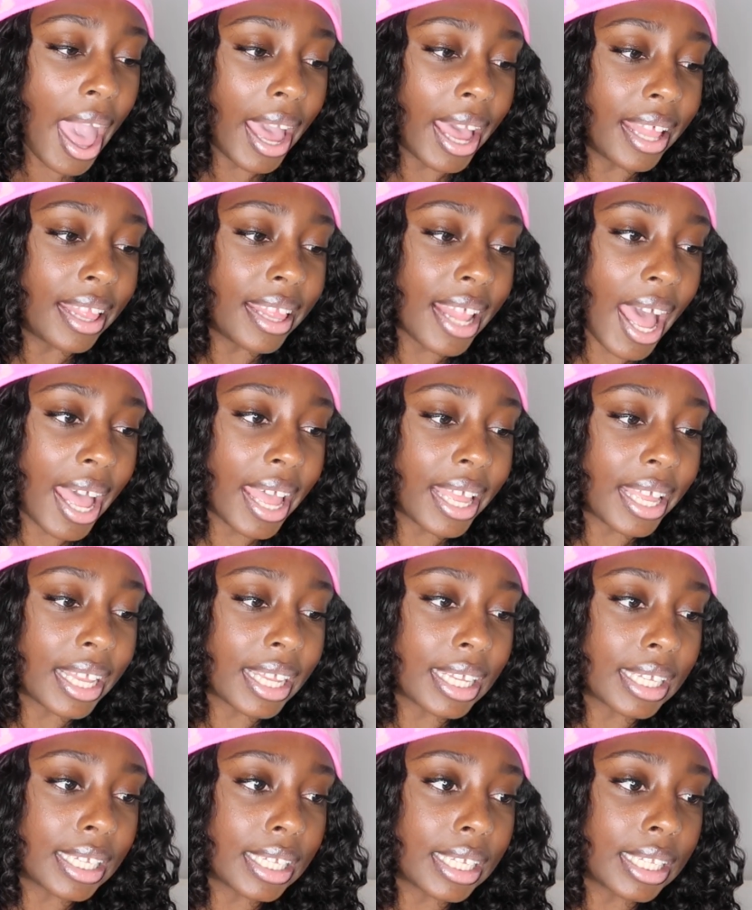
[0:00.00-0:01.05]
and that
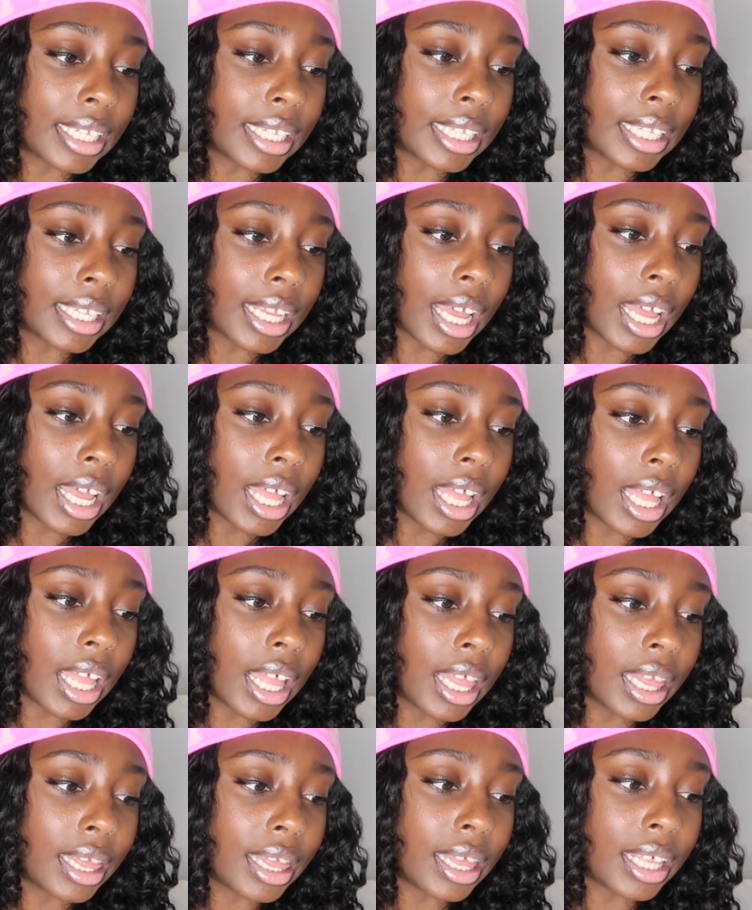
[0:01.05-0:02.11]
is
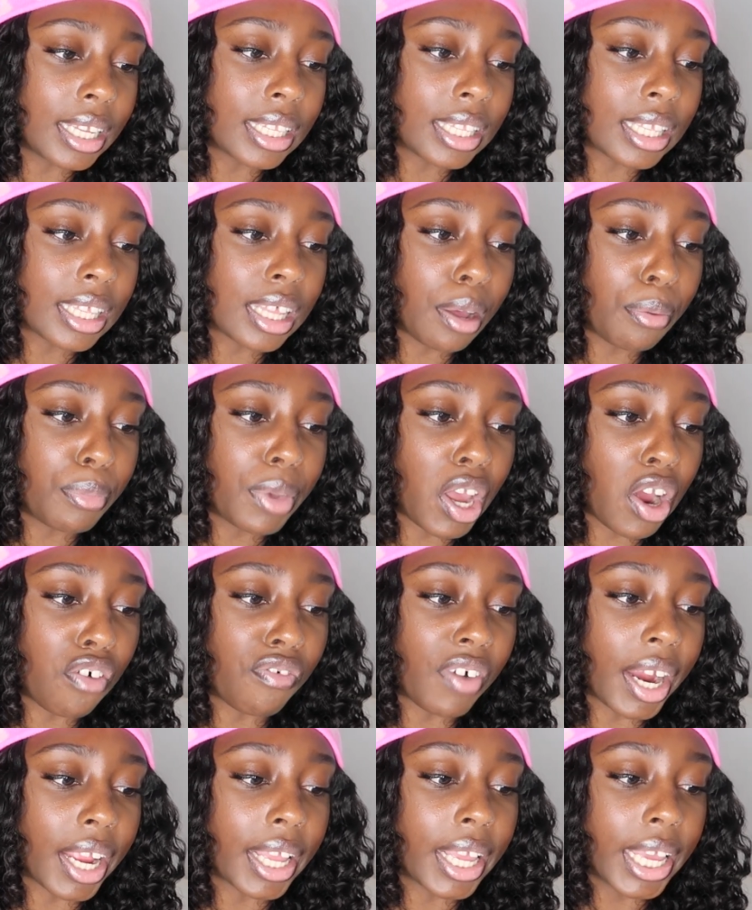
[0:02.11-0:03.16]
this thumbnail
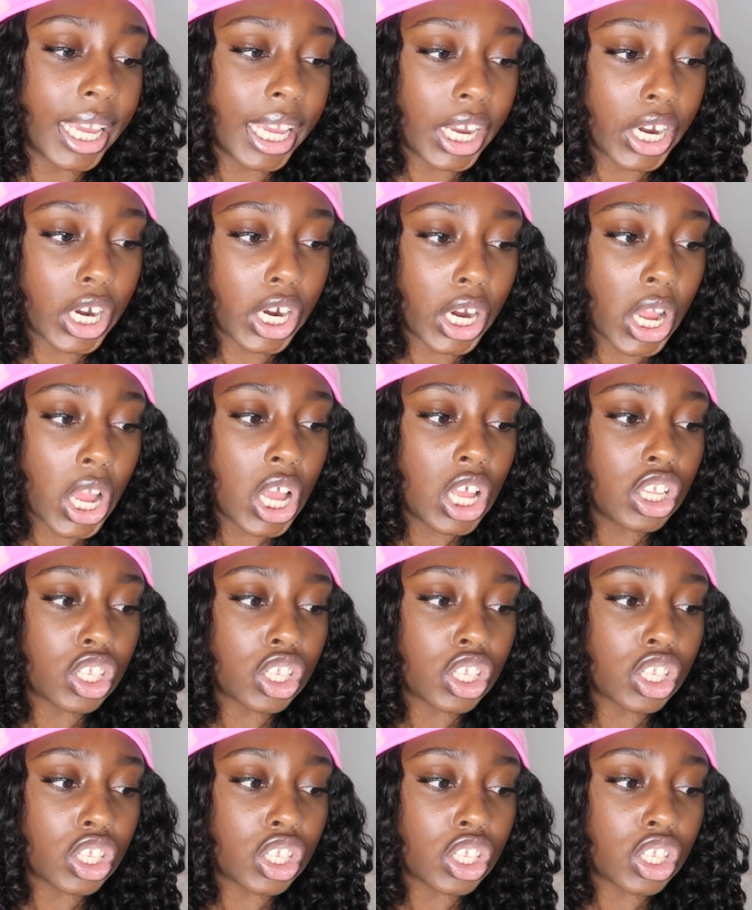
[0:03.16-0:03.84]
right here.